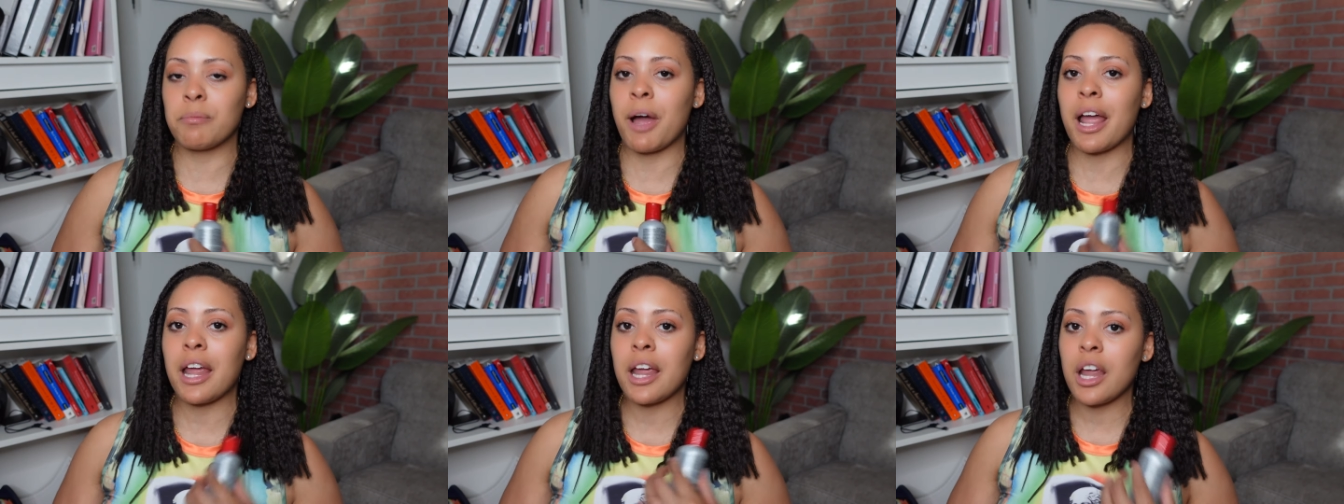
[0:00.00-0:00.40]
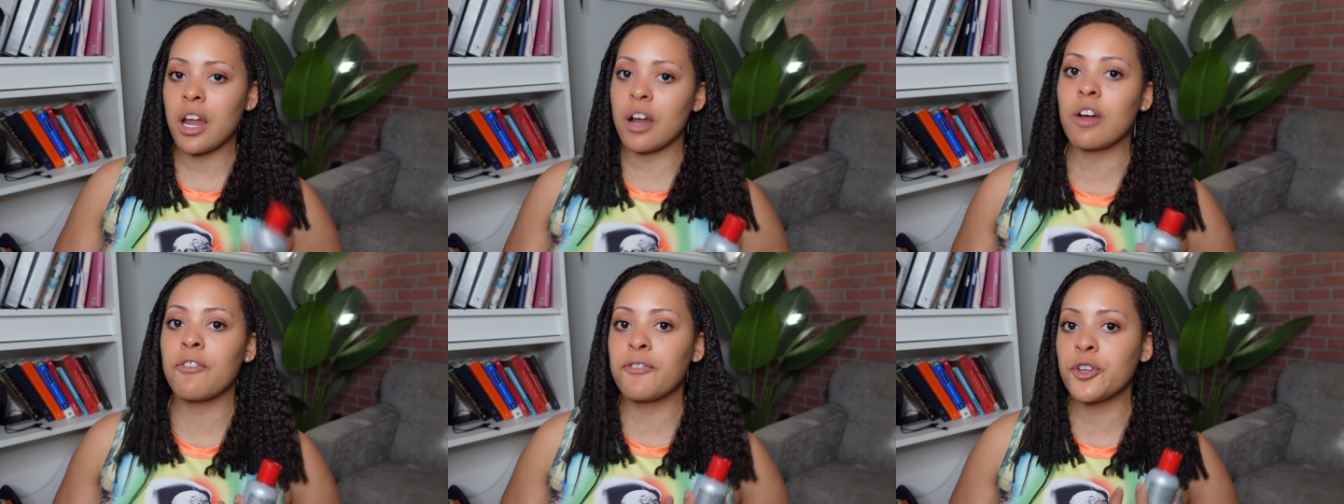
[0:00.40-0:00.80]
My
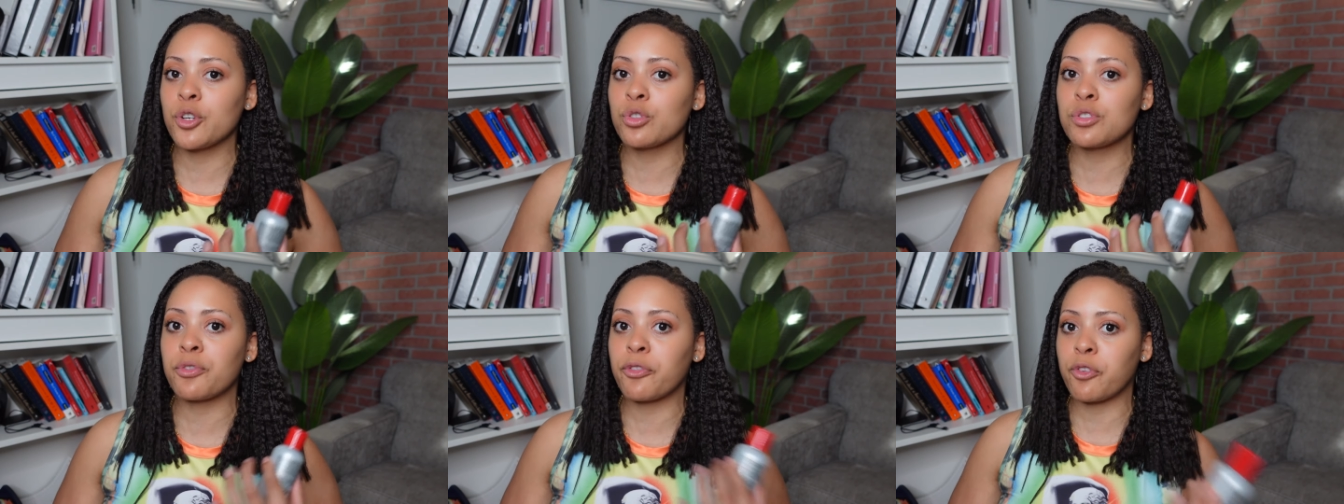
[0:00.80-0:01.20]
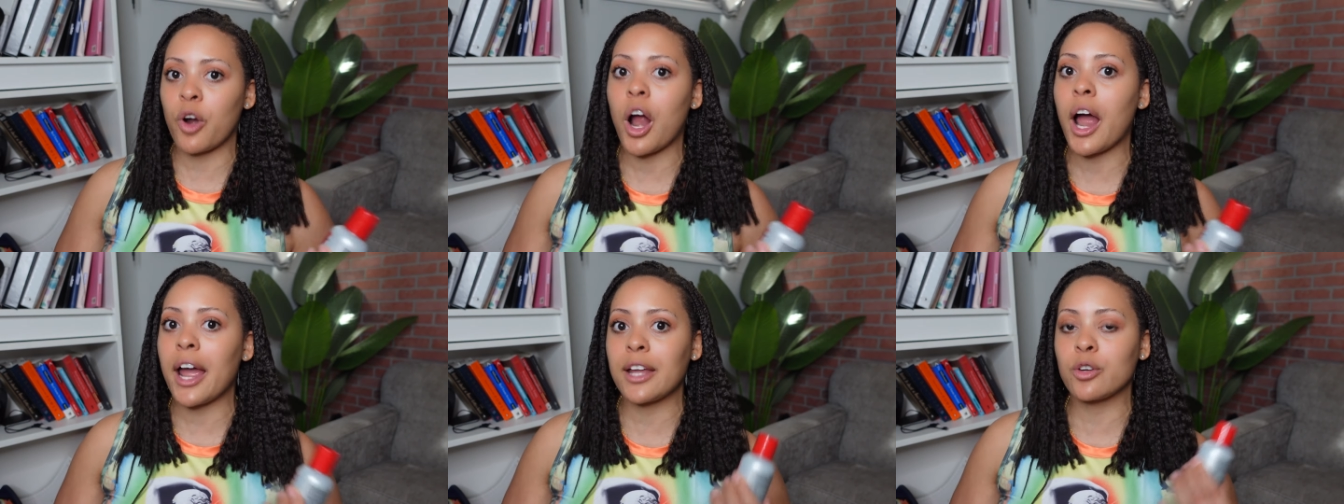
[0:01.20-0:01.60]
hair feels
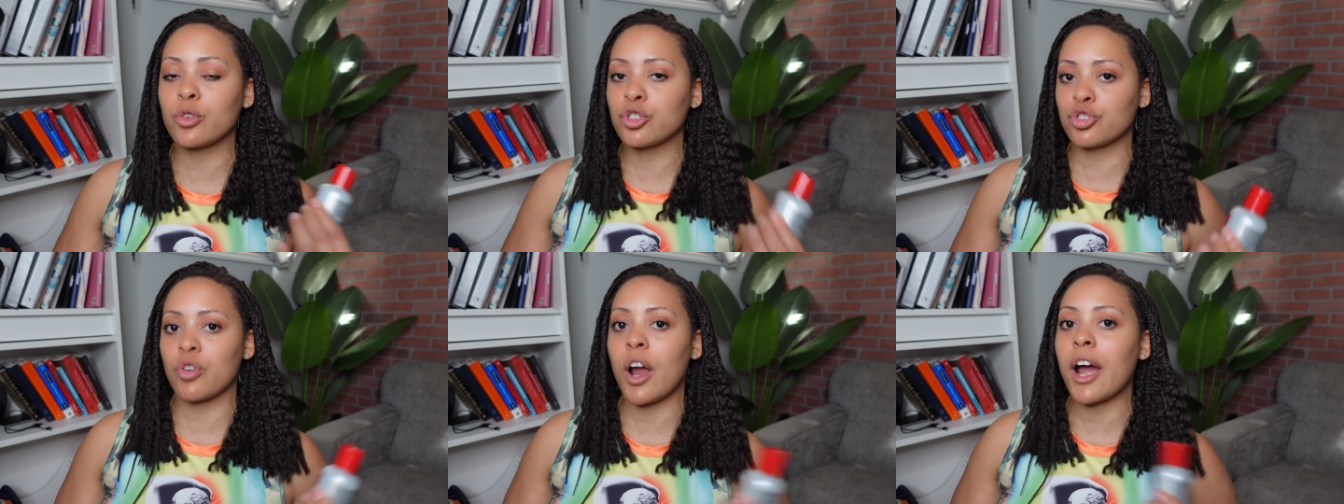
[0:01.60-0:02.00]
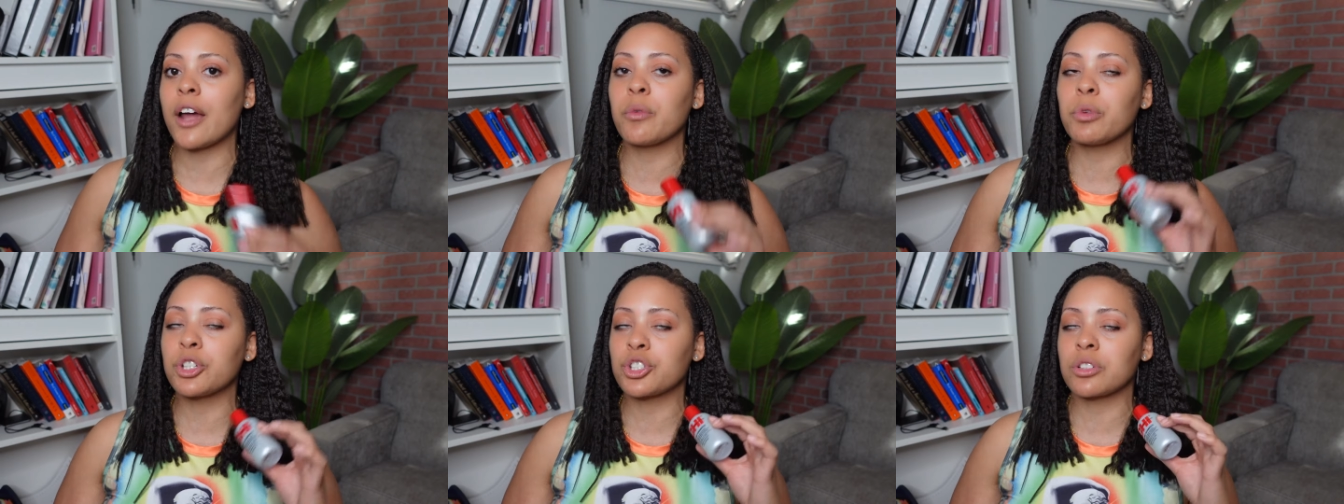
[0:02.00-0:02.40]
fried or
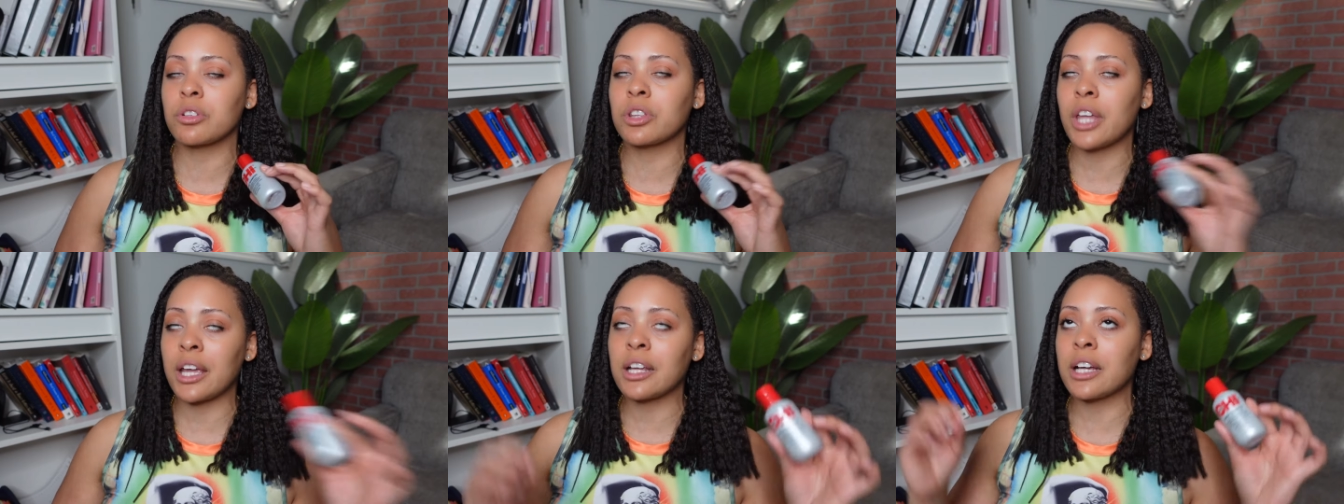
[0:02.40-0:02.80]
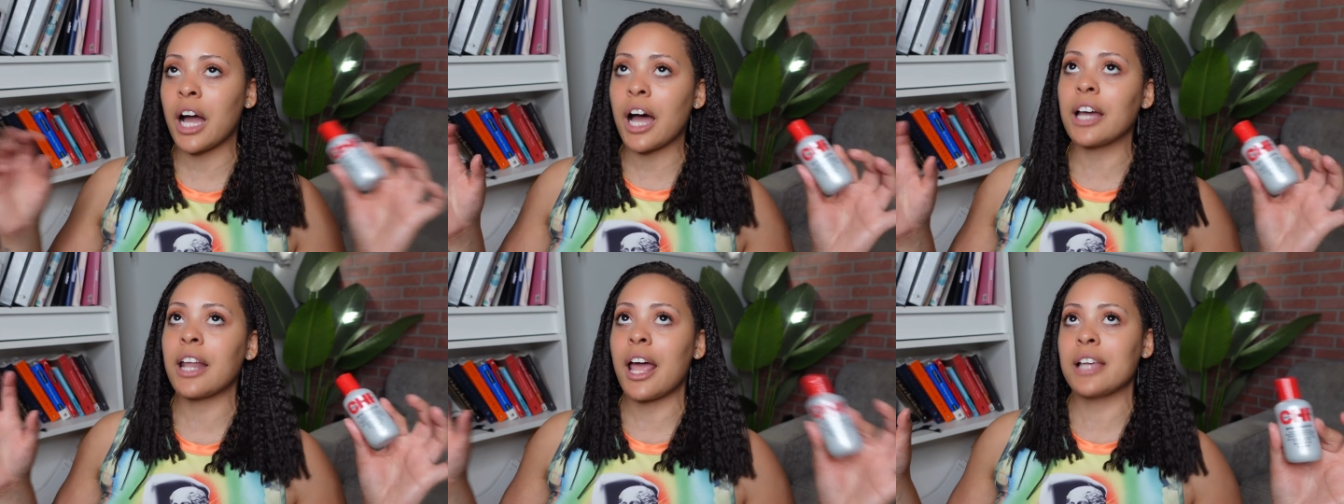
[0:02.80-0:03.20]
dry, which thank
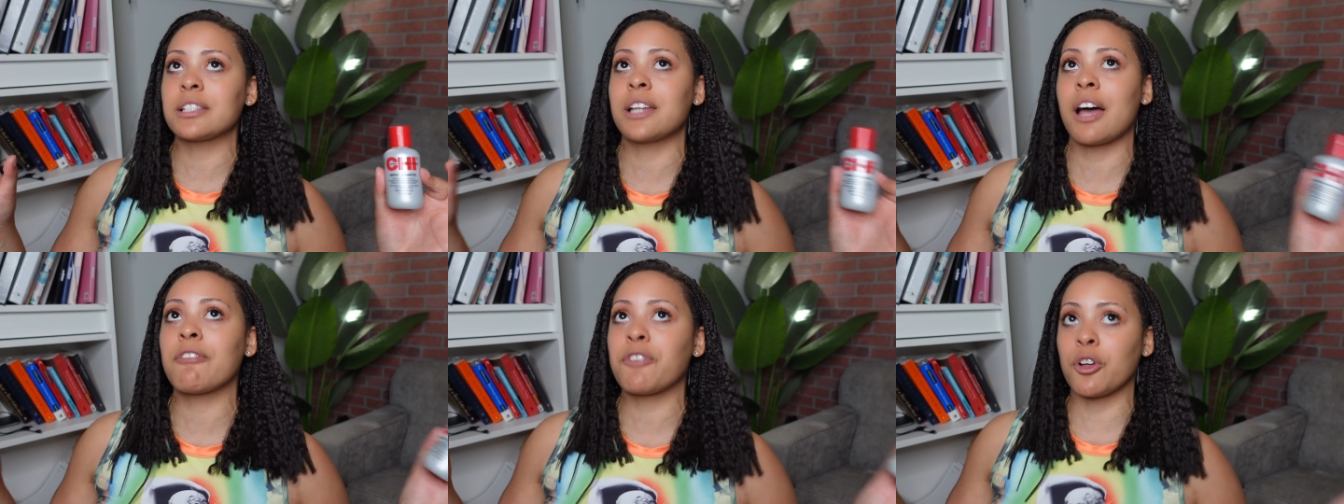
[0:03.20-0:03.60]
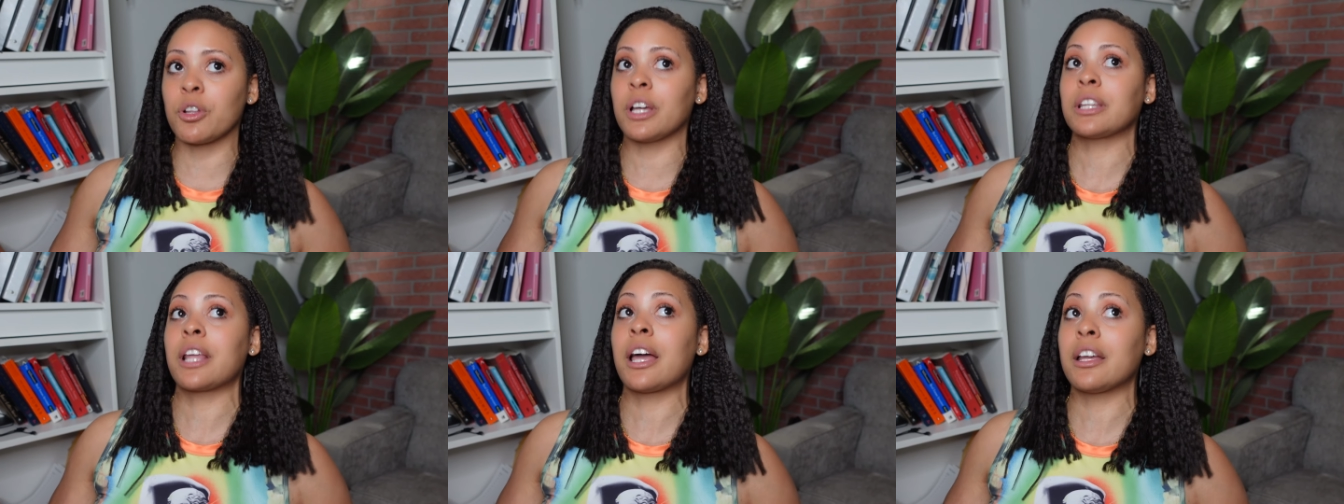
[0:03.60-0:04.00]
God has not felt
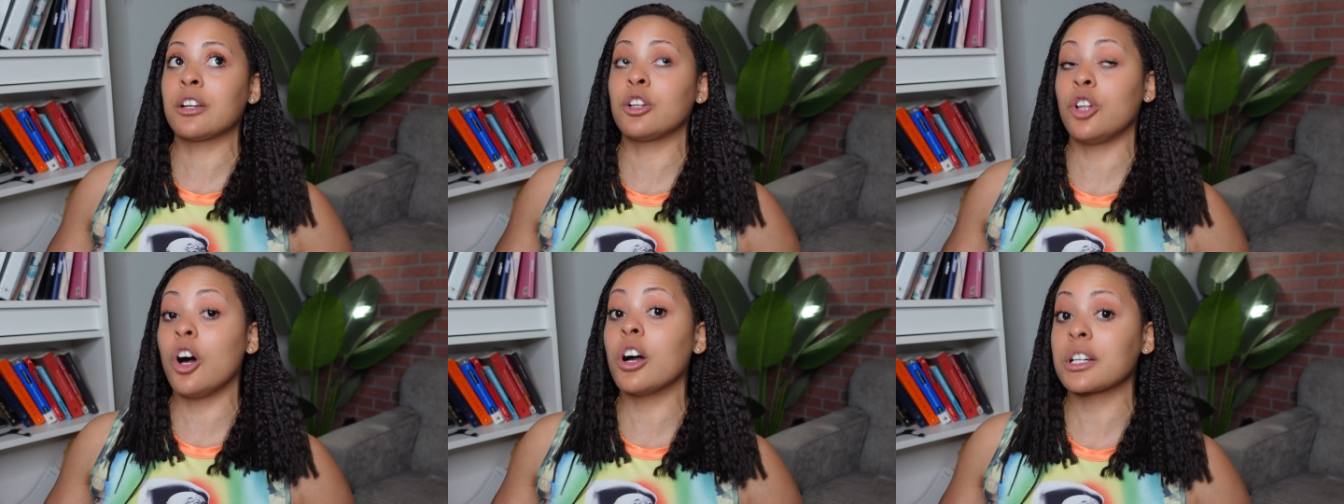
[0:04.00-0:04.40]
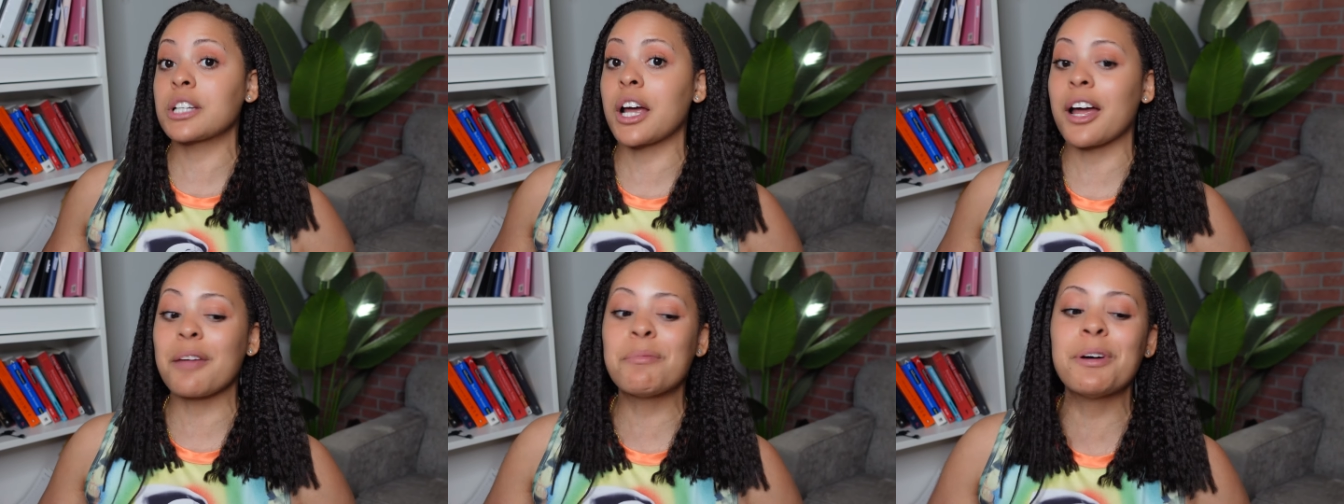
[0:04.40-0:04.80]
like that in a long
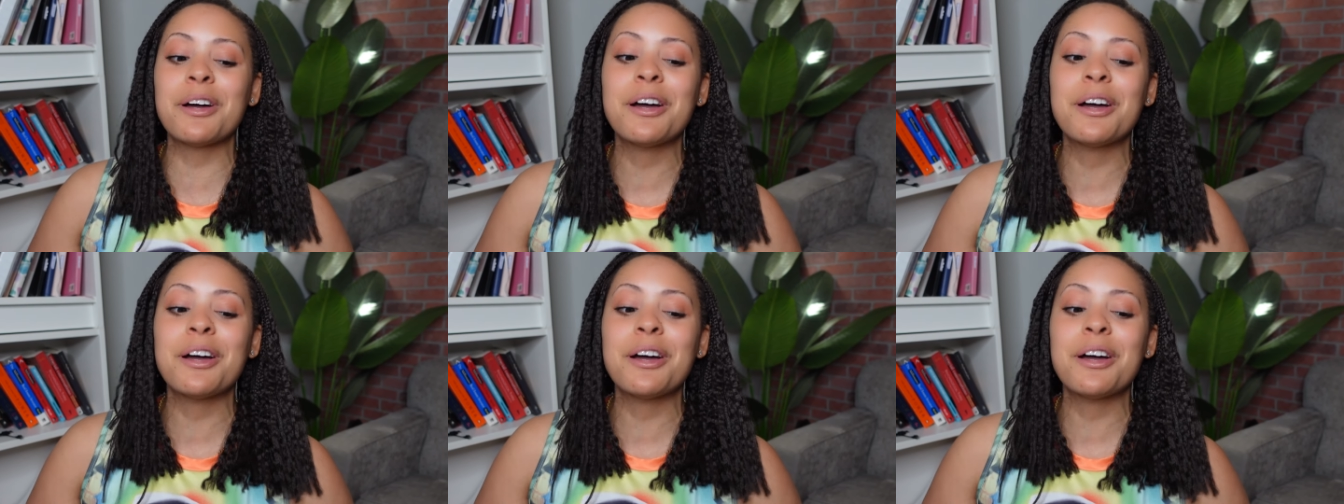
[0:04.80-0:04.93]
time.